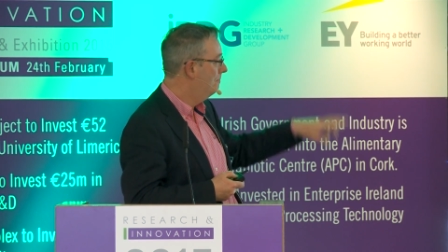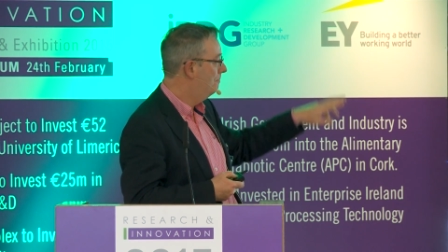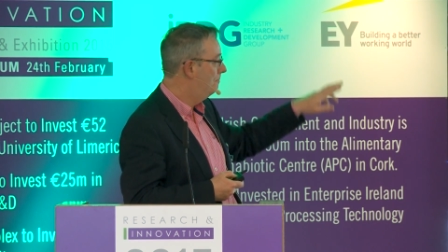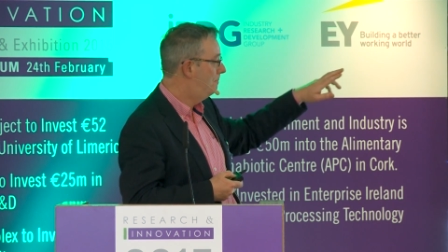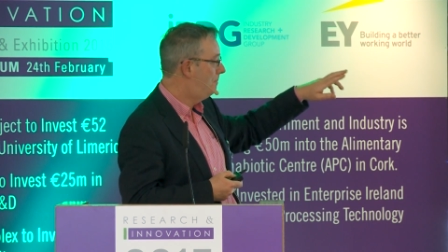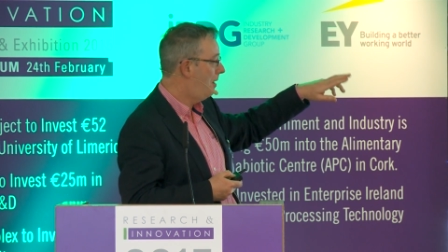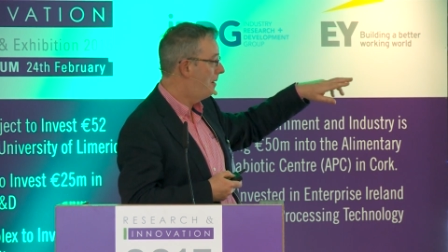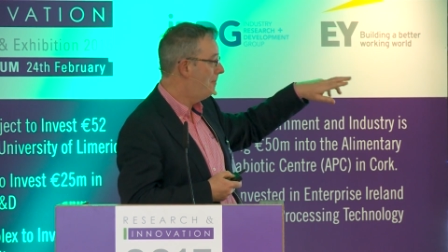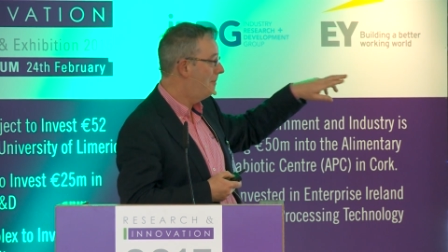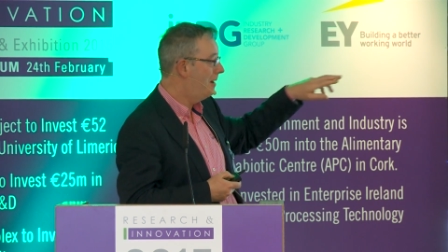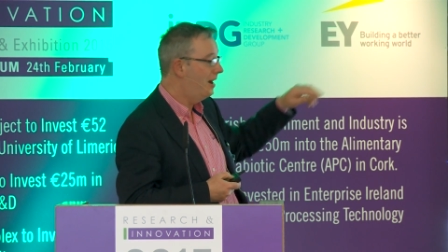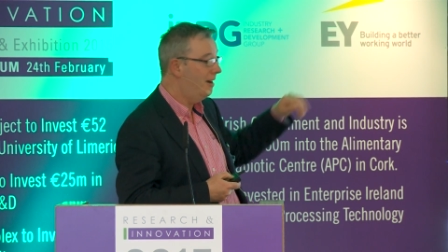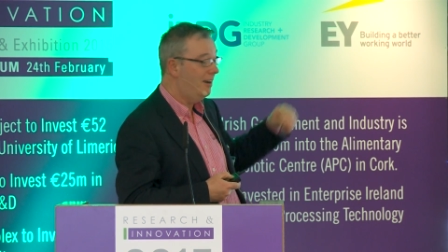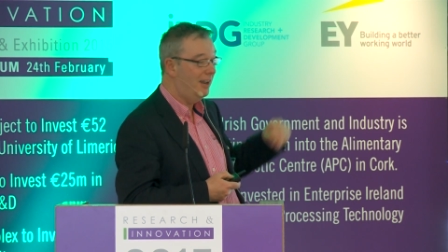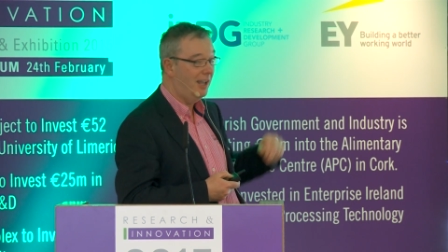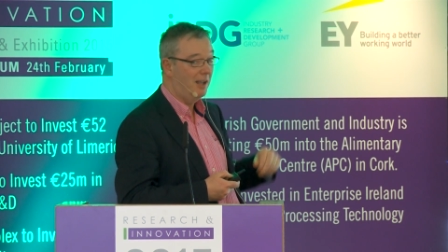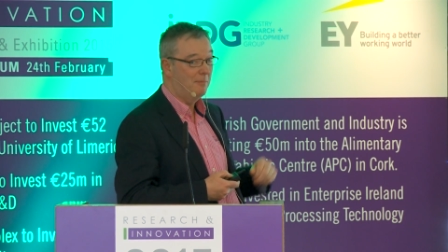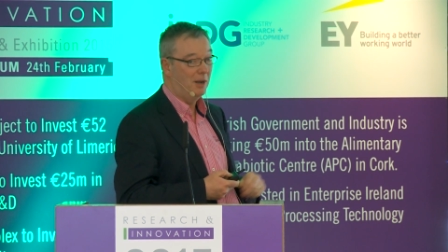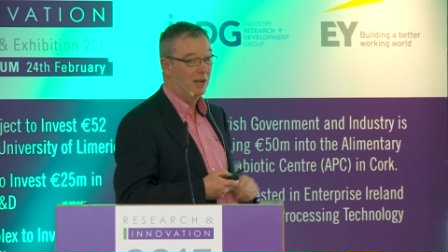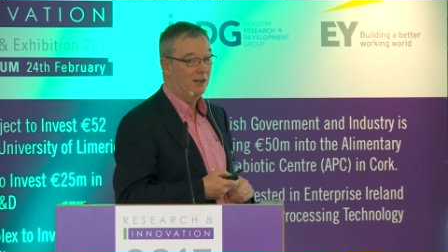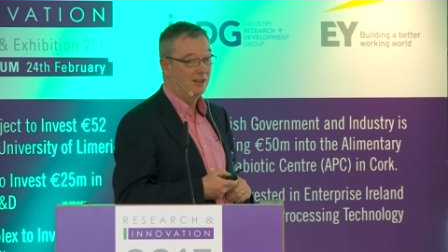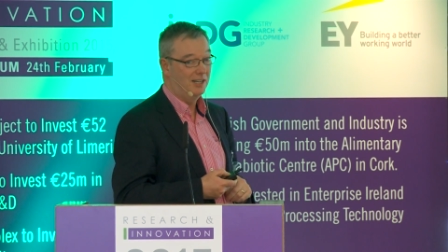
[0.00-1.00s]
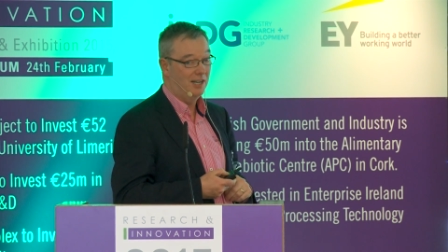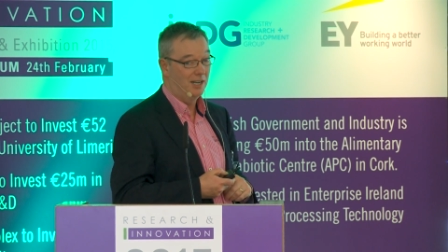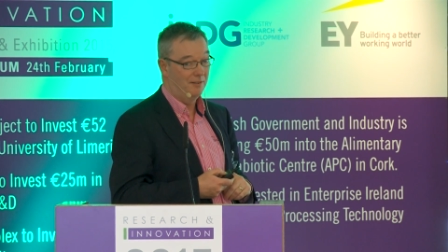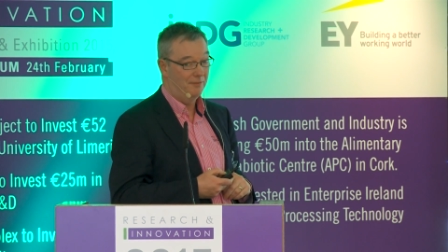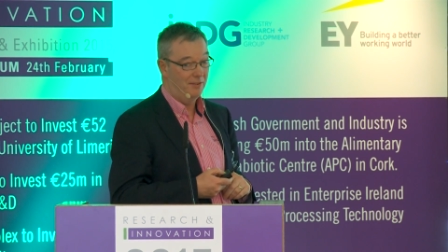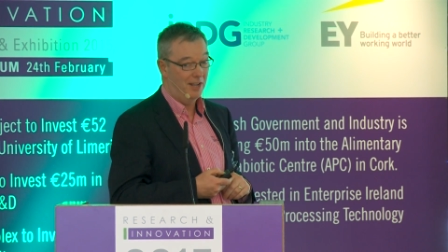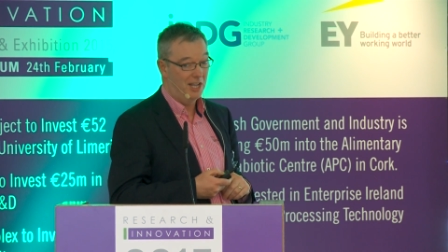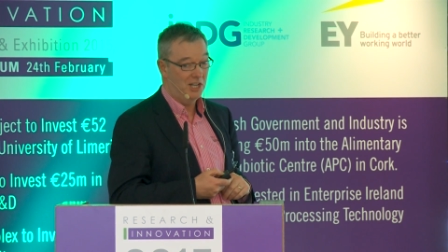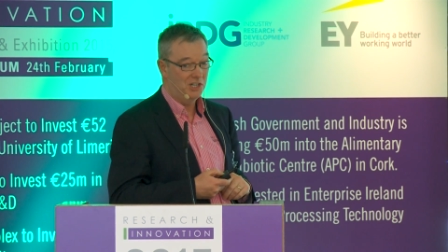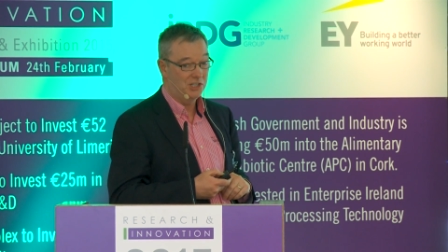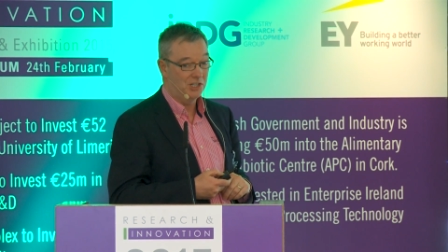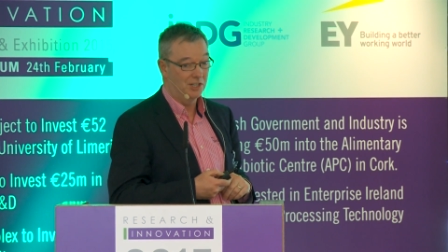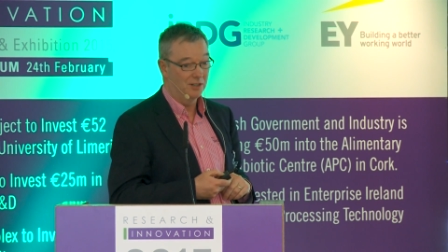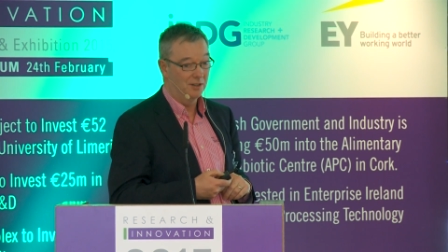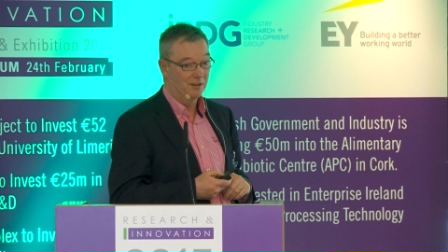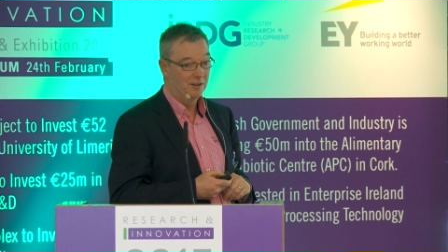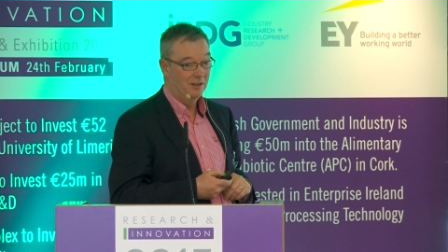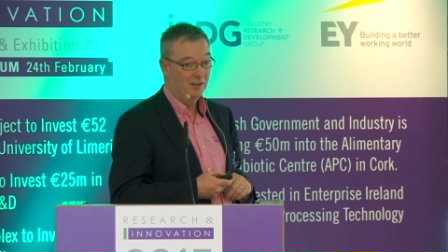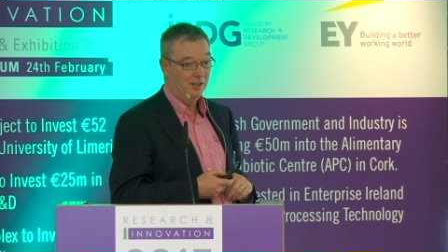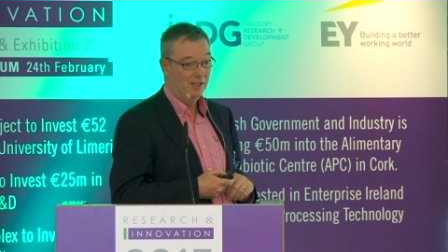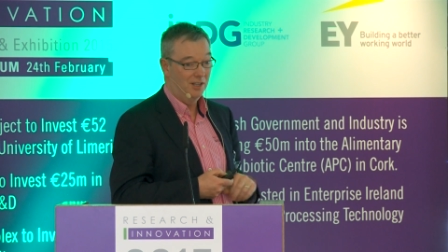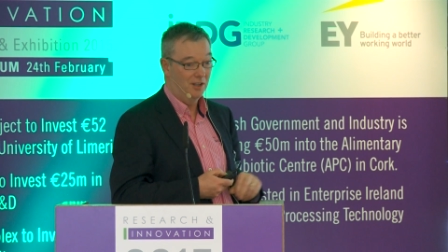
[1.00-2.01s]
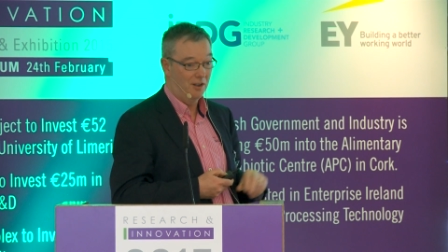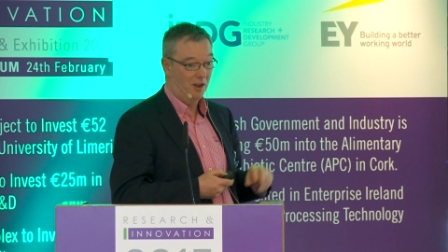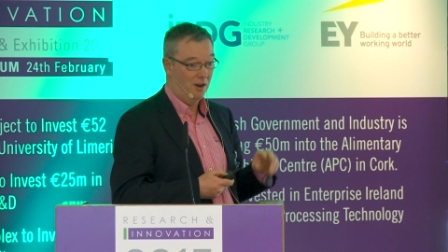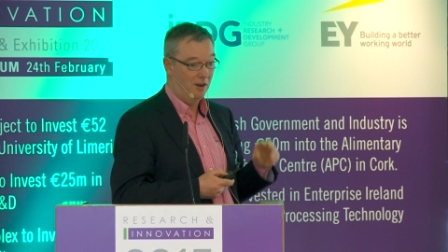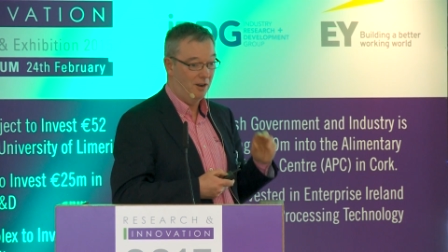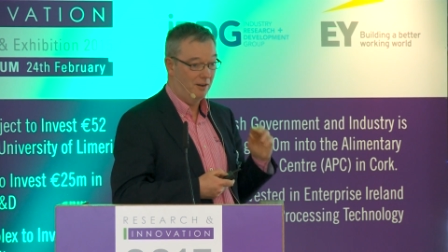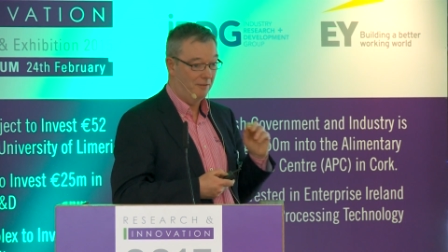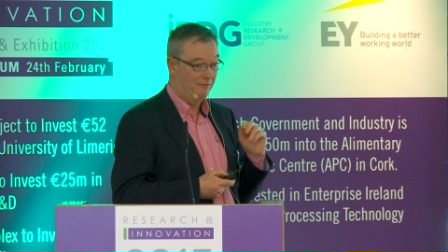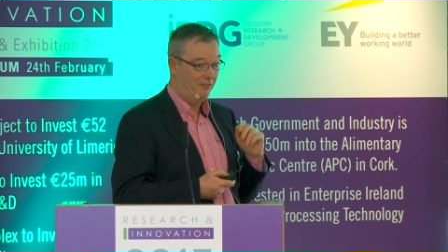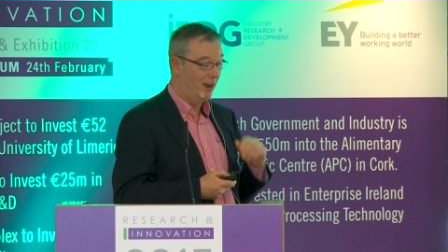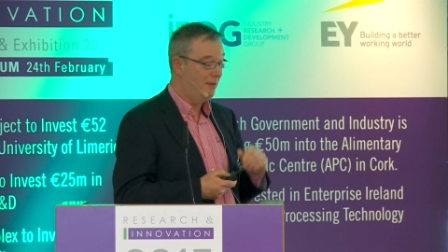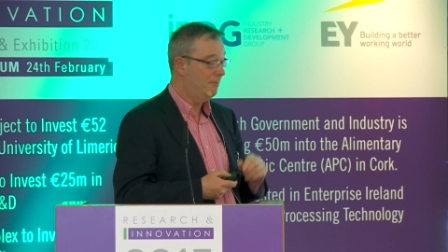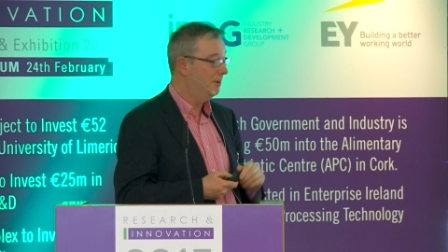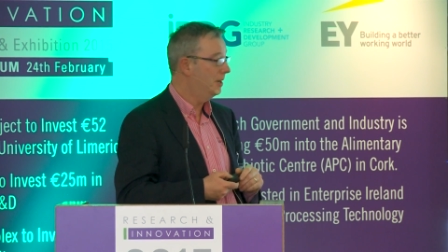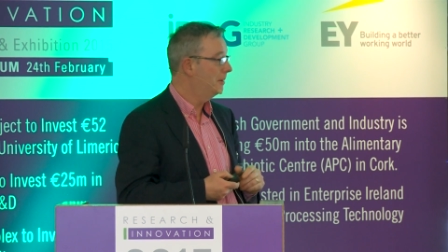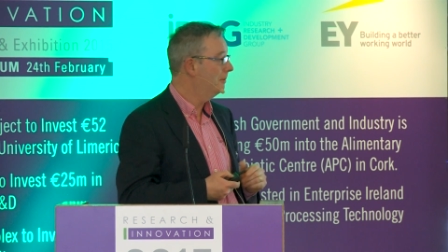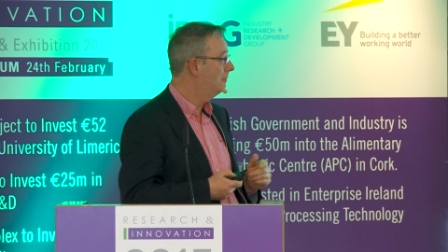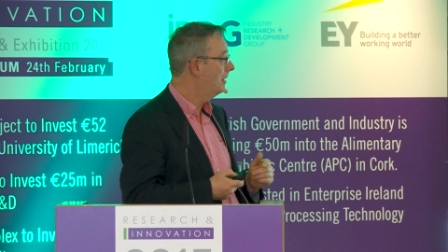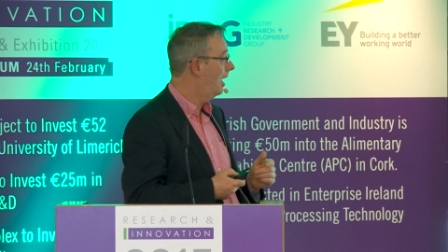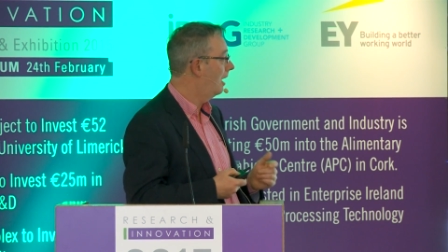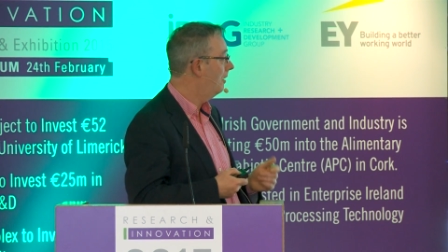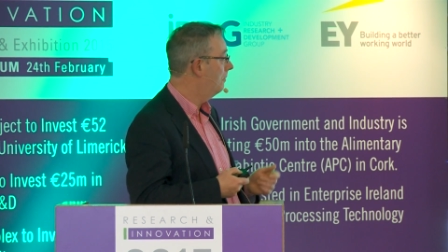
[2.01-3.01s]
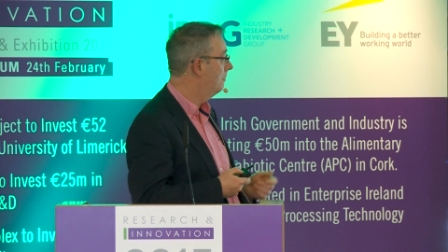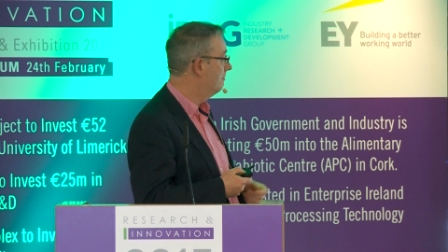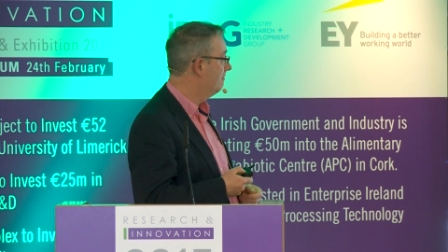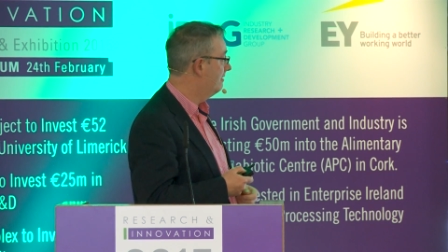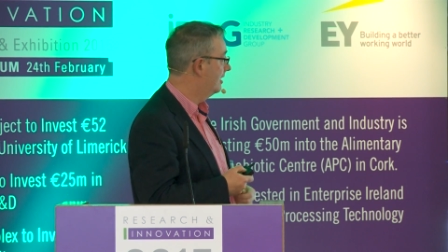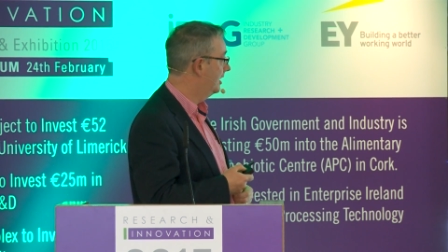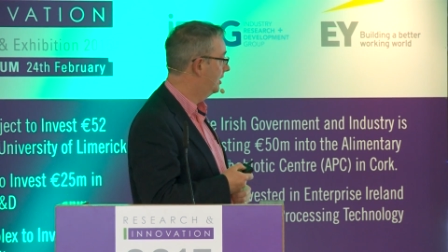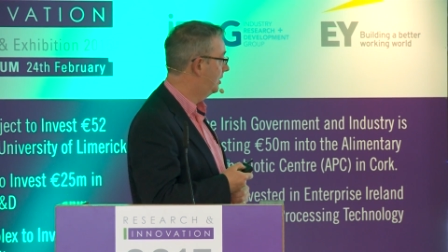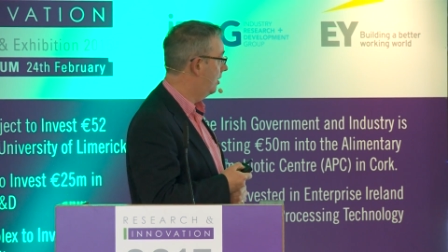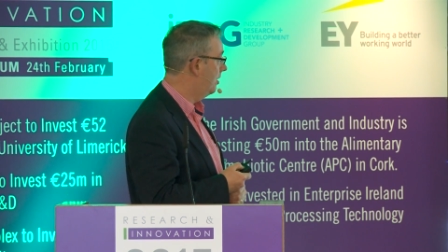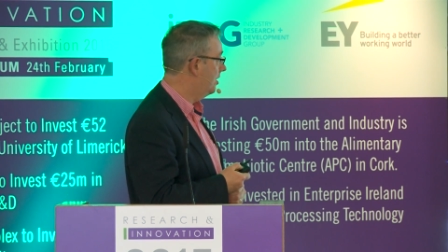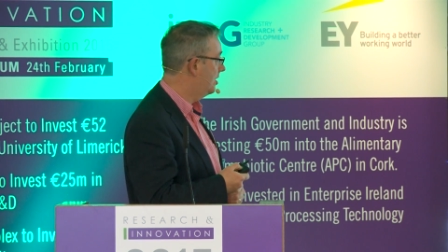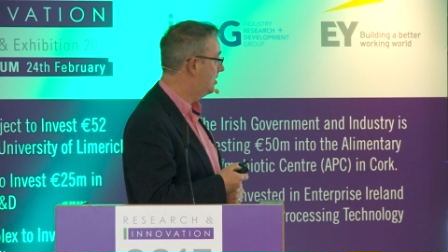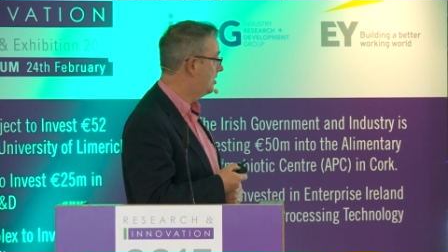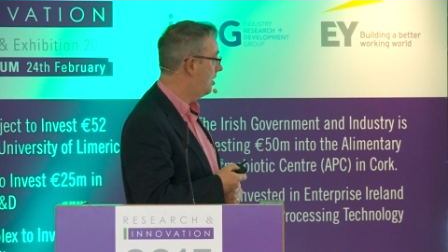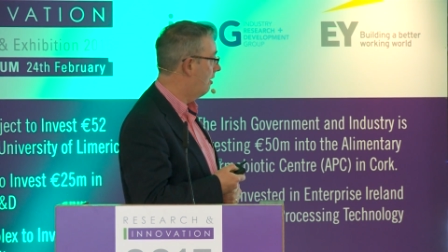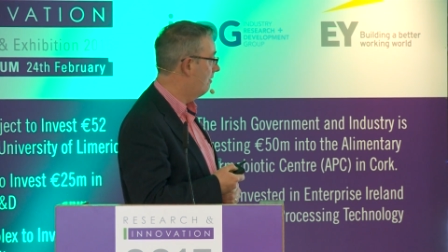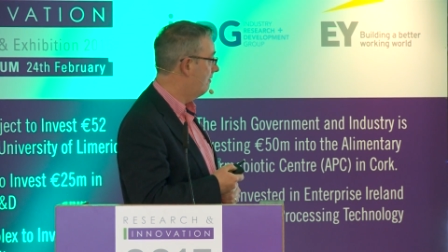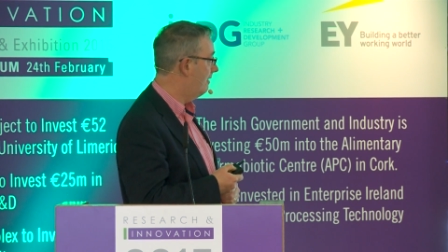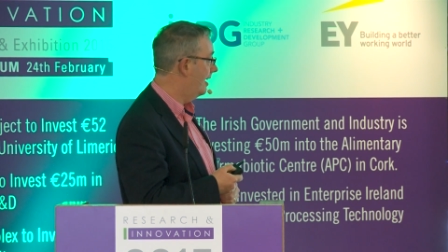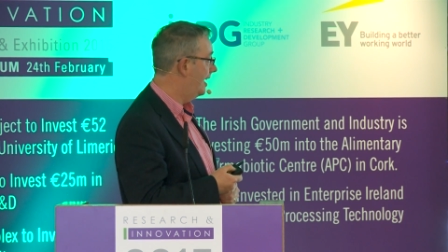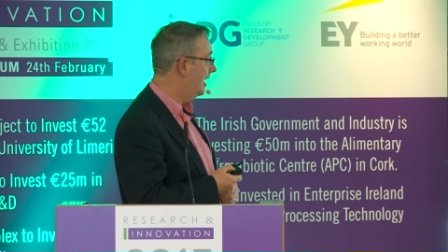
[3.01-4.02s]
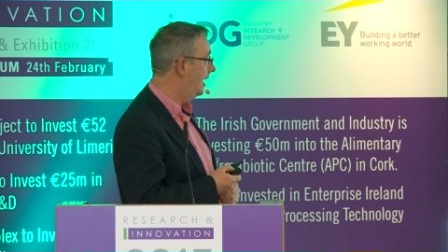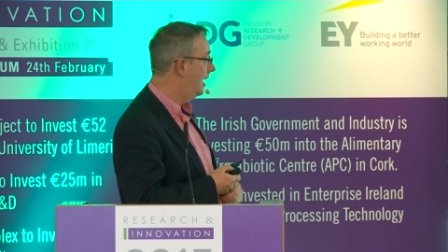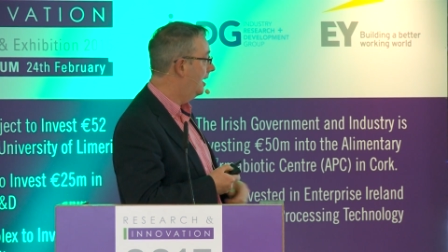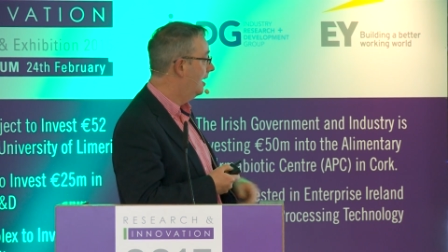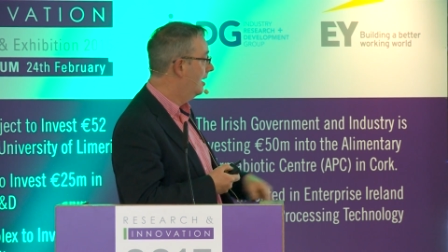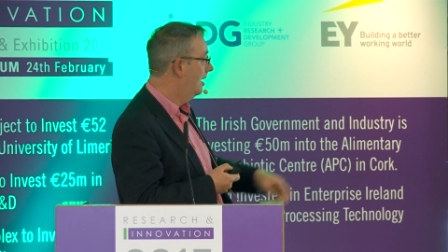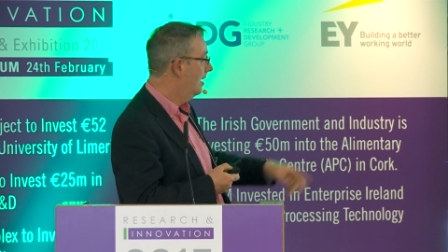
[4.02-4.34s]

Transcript: primarily about innovation. You heard a fair bit about research already.